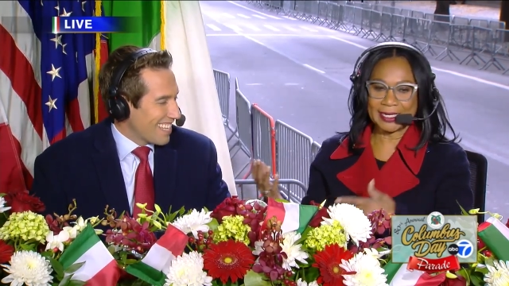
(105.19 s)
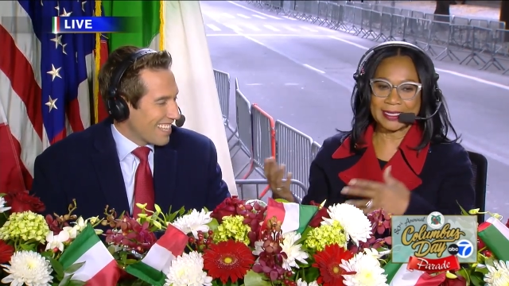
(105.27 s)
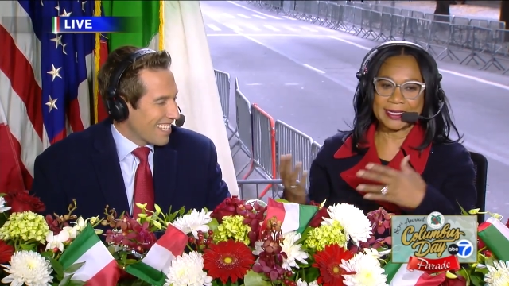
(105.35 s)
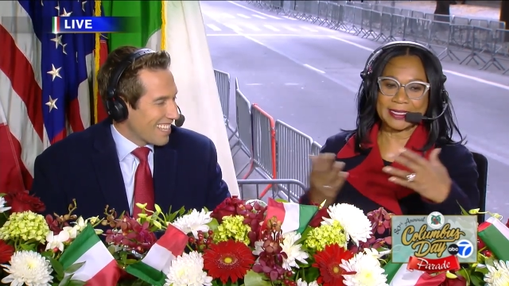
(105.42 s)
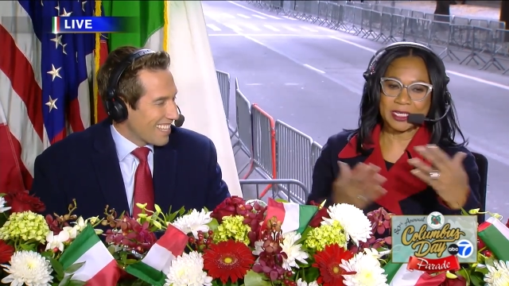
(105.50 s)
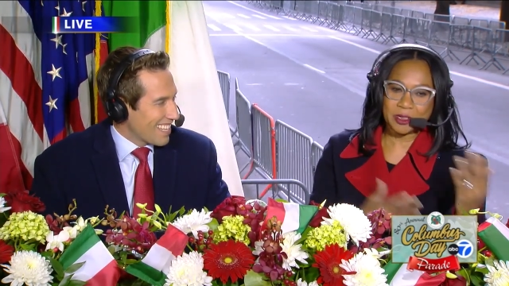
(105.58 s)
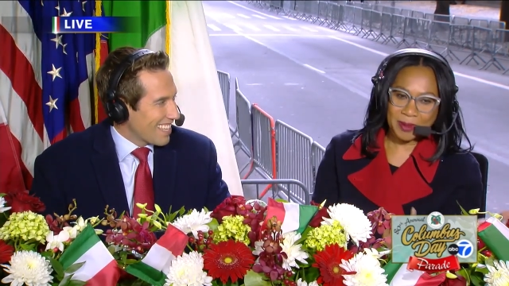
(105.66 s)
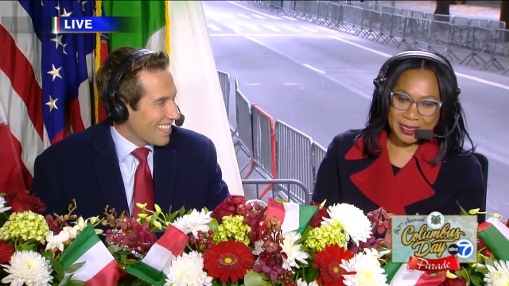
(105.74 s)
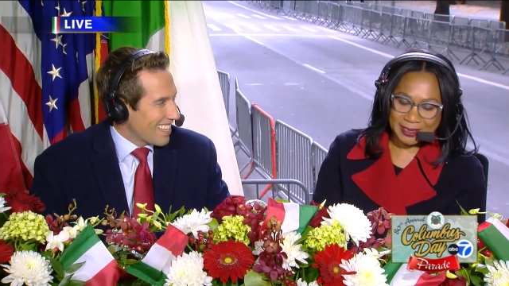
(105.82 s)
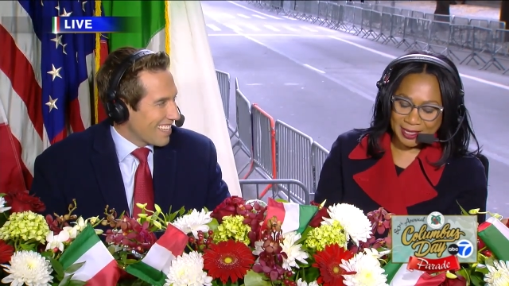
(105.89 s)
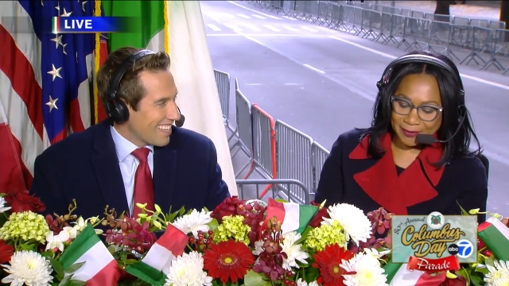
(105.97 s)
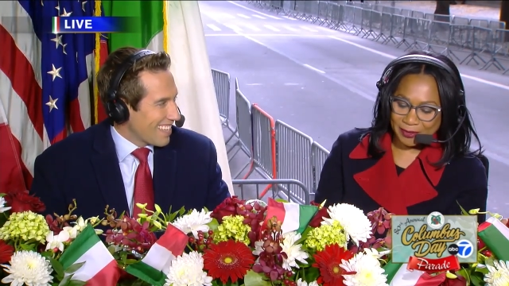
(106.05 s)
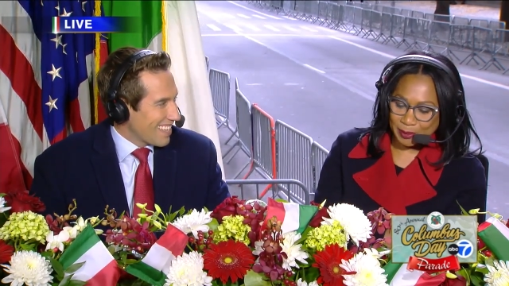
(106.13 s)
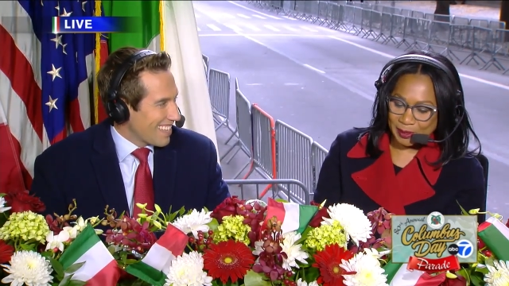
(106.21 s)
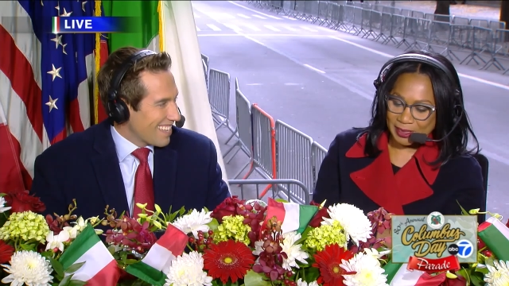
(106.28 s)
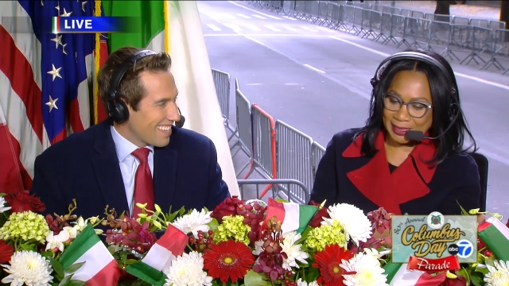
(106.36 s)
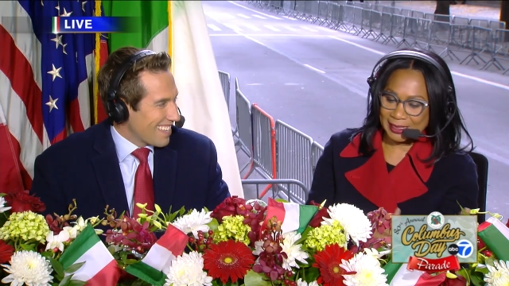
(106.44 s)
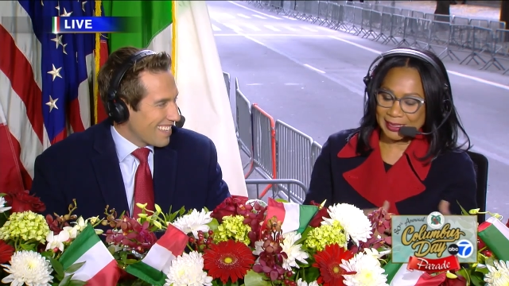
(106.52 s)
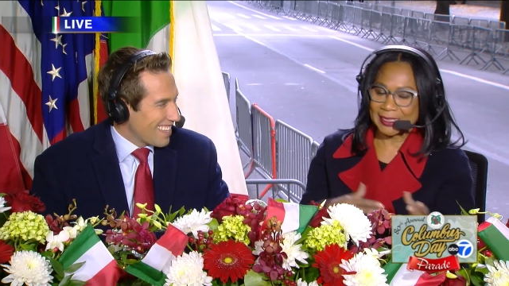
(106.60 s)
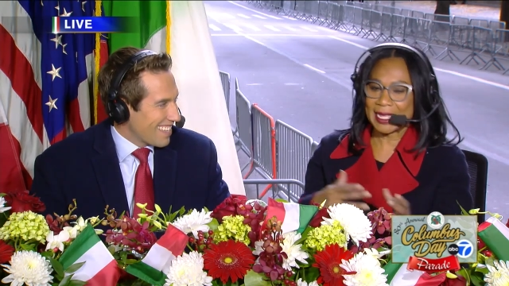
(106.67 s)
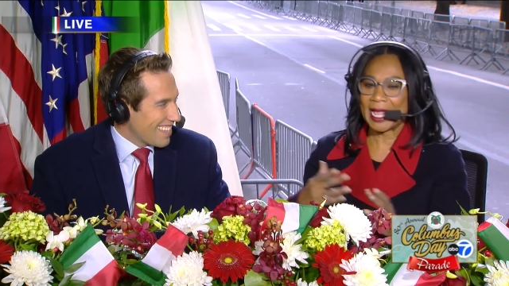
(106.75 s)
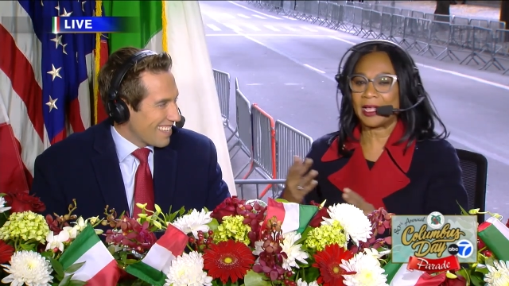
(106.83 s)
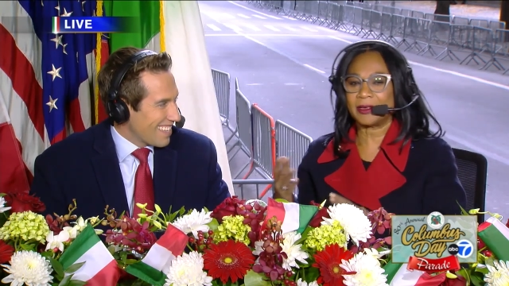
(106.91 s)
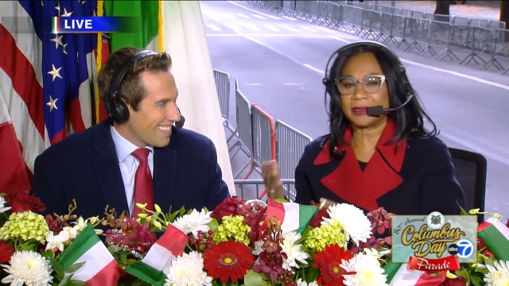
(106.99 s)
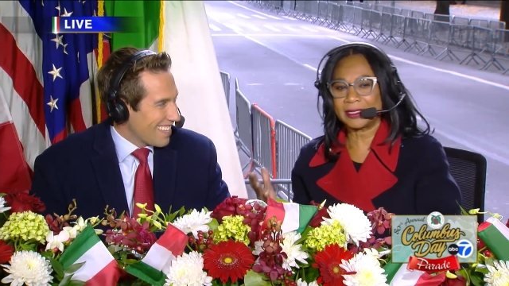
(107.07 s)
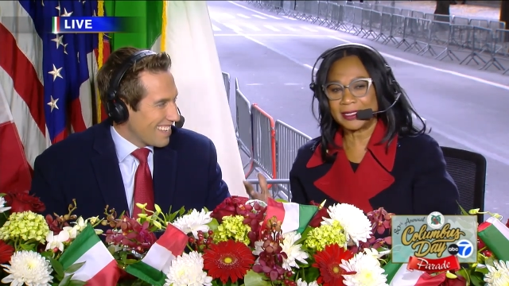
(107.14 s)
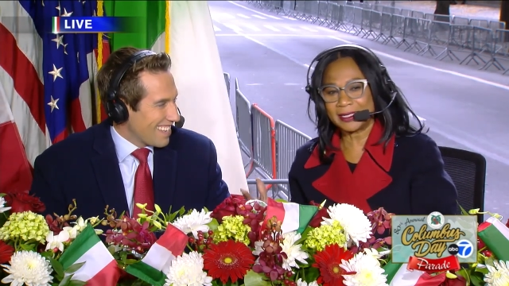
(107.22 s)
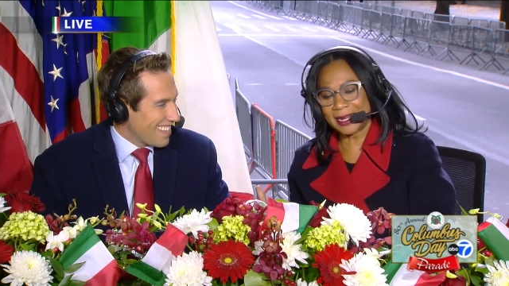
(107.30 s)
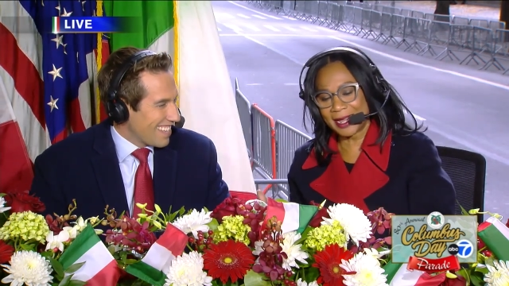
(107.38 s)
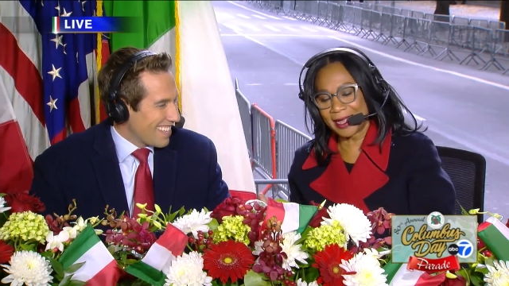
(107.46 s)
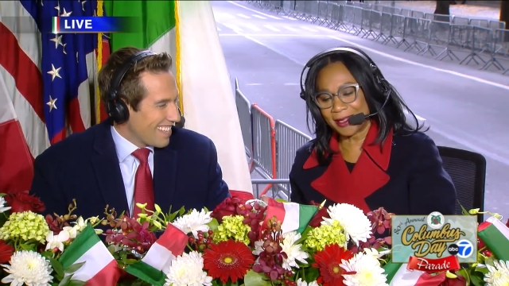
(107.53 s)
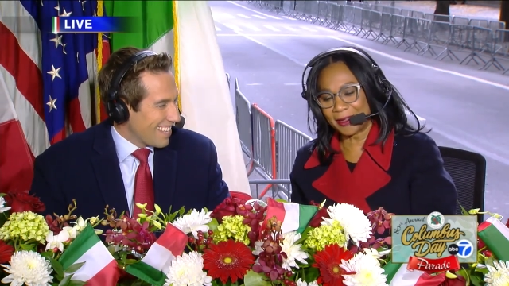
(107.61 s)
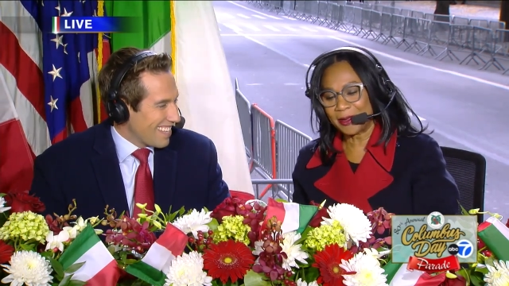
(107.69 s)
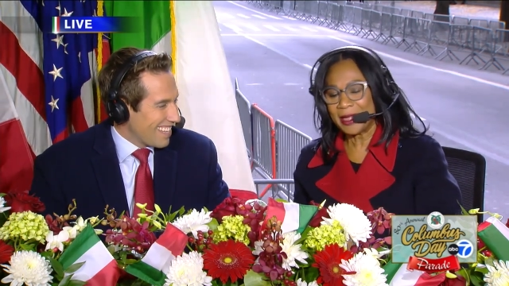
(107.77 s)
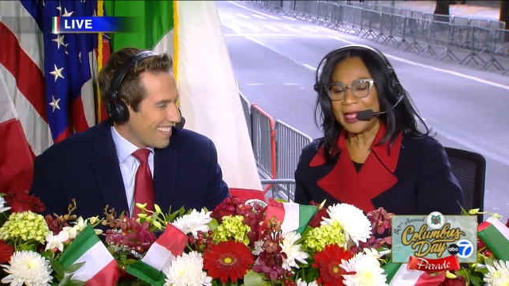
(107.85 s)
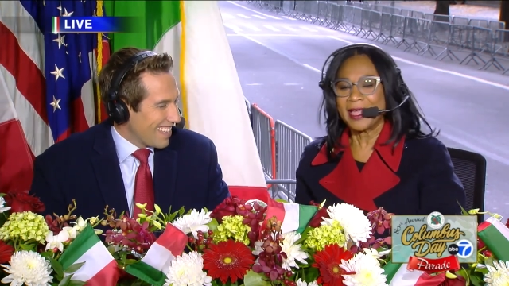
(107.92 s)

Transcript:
Speaker 1: consider myself to be Italian now.